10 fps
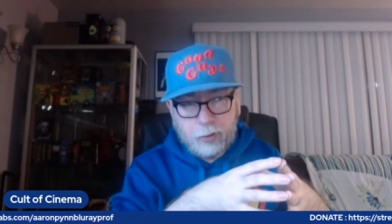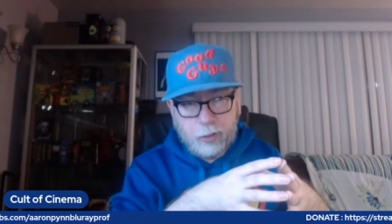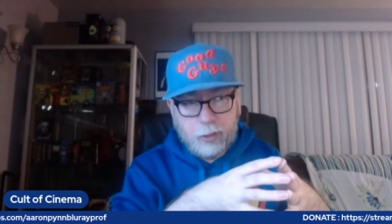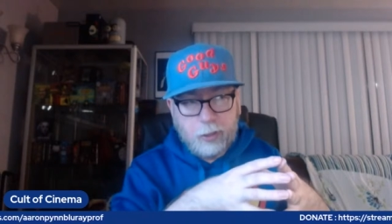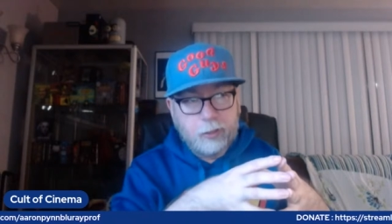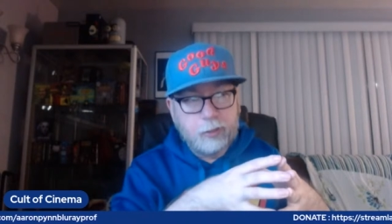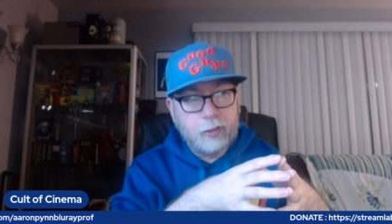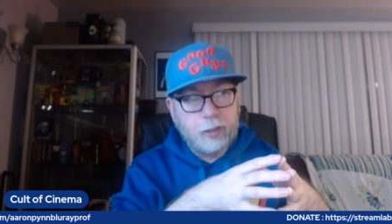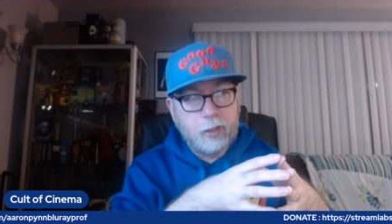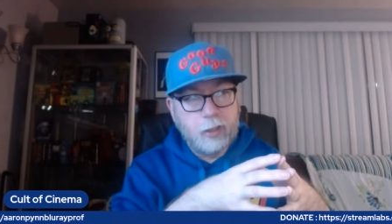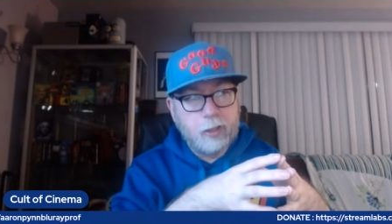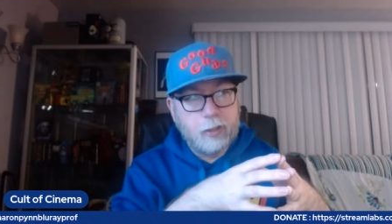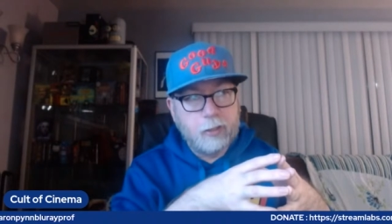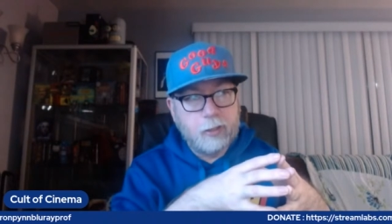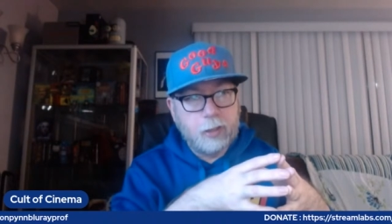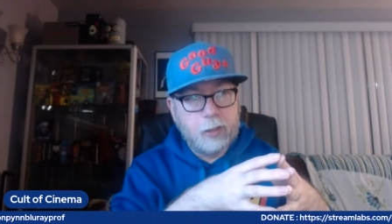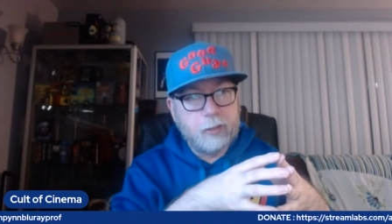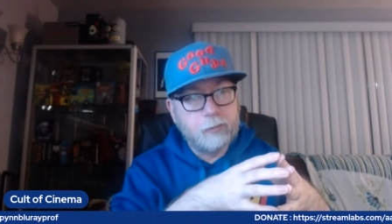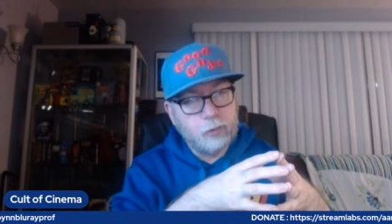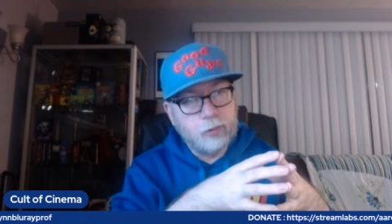And
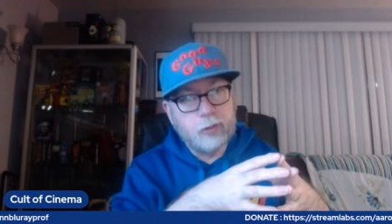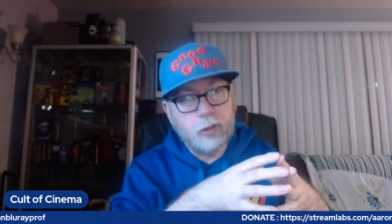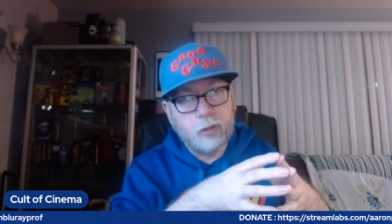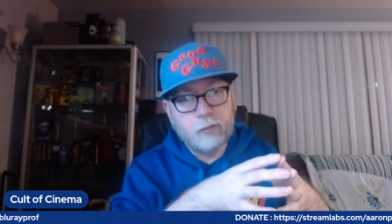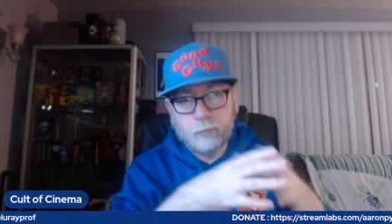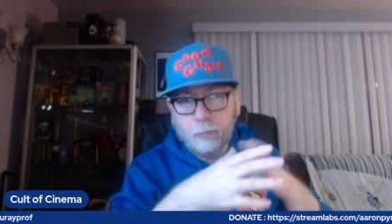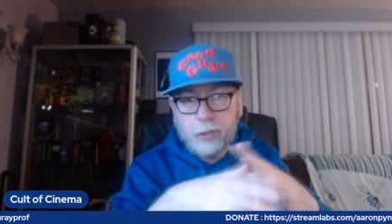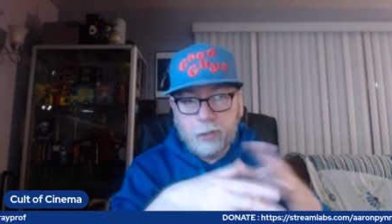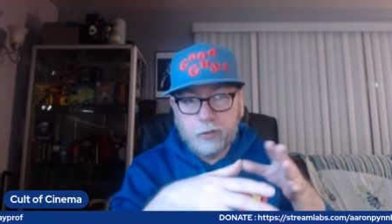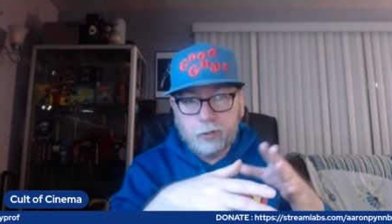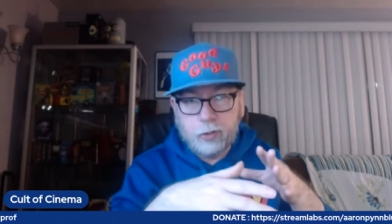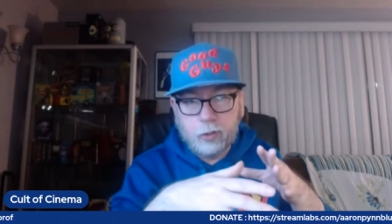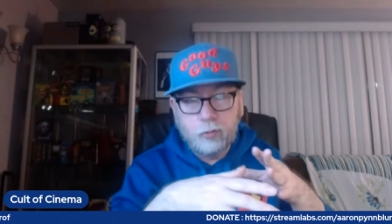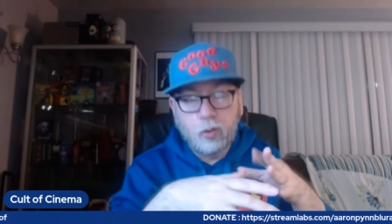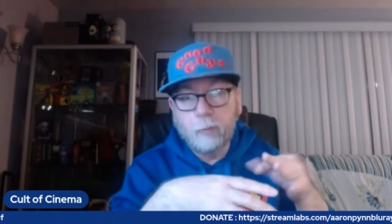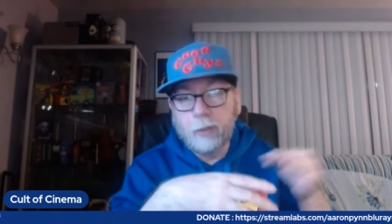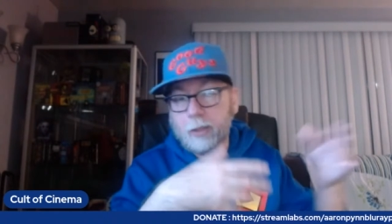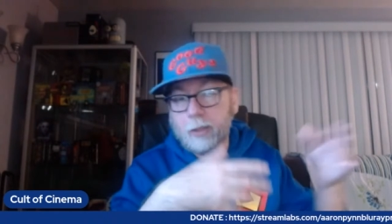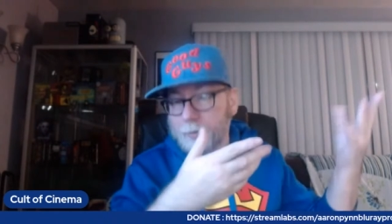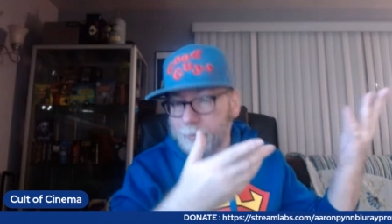there's money issues too.
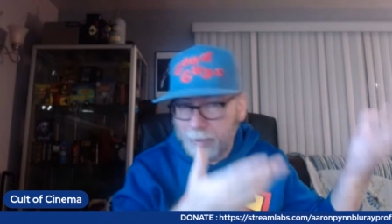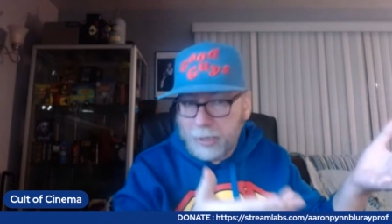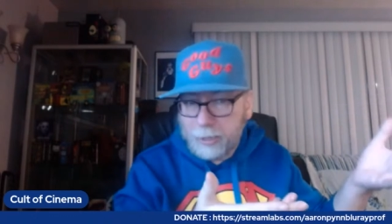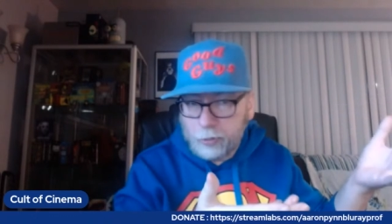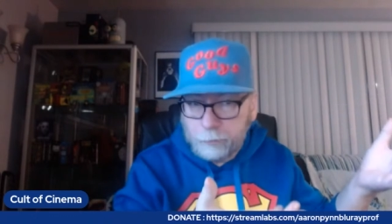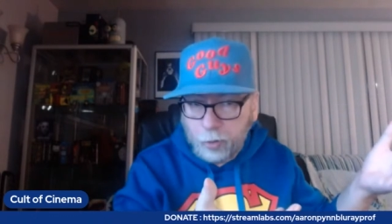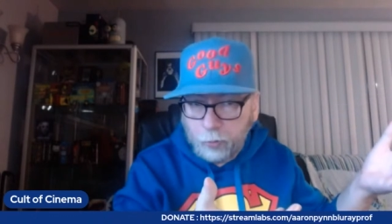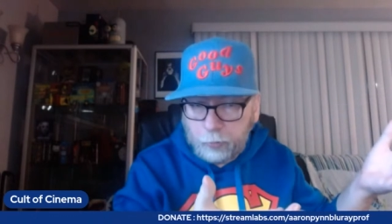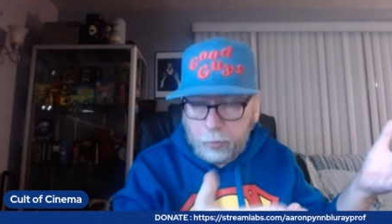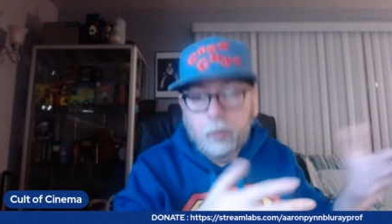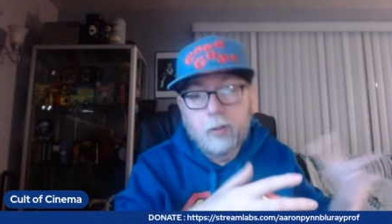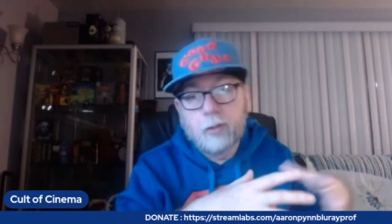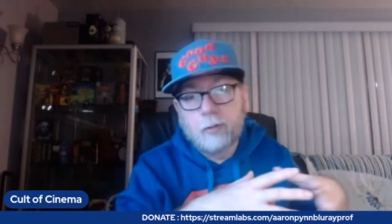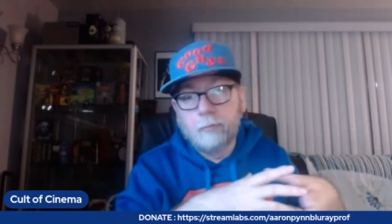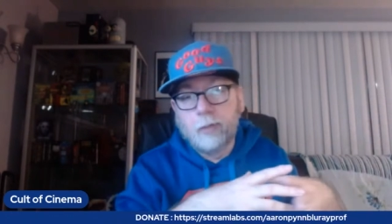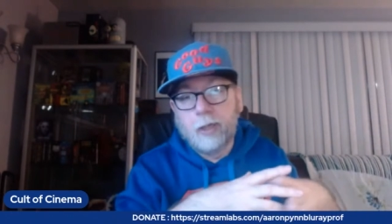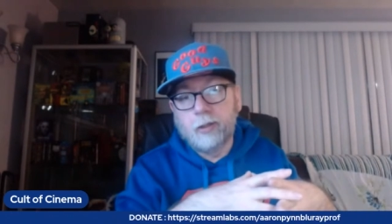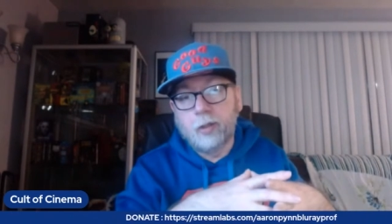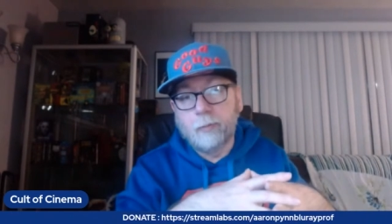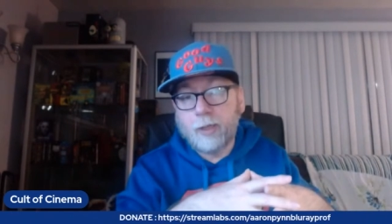Normally I do both, but
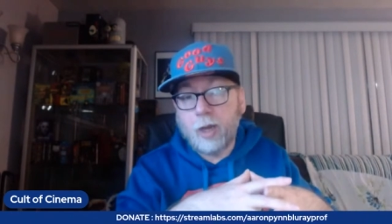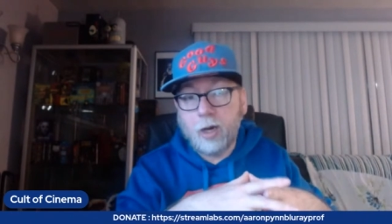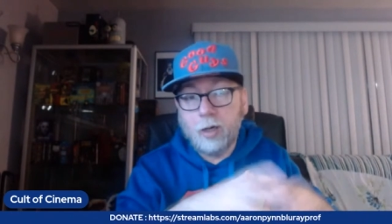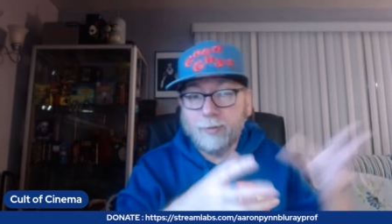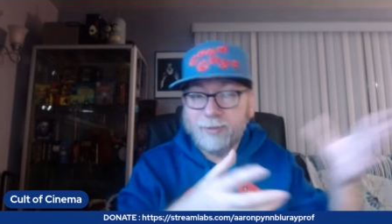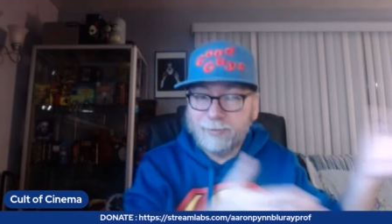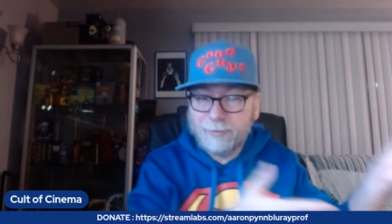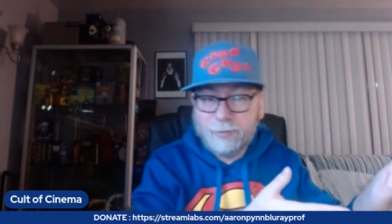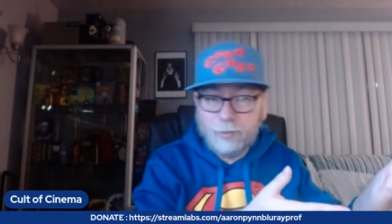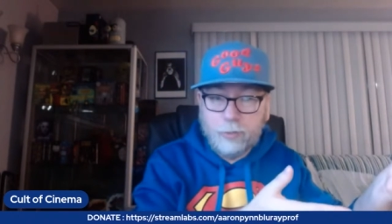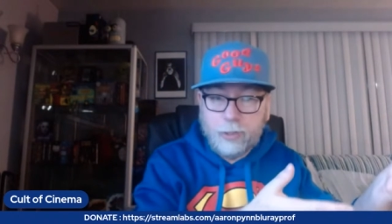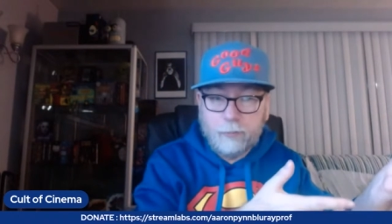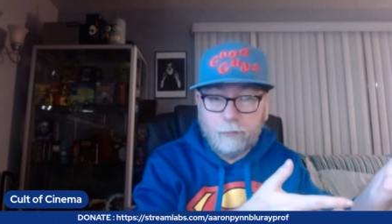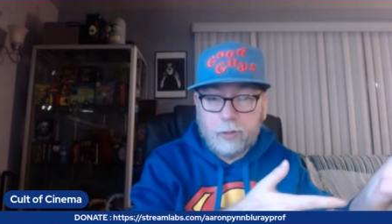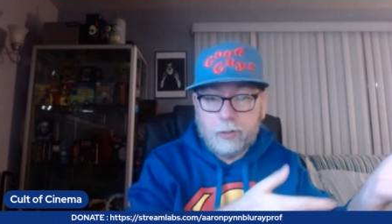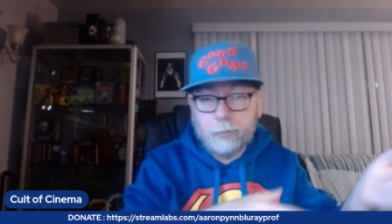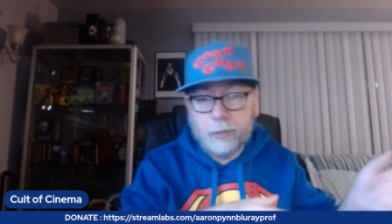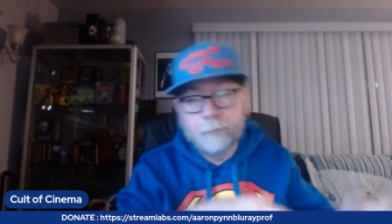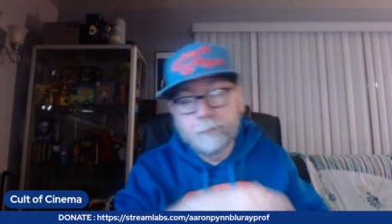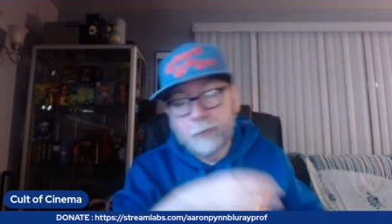you know, the car went on the fritz a bit.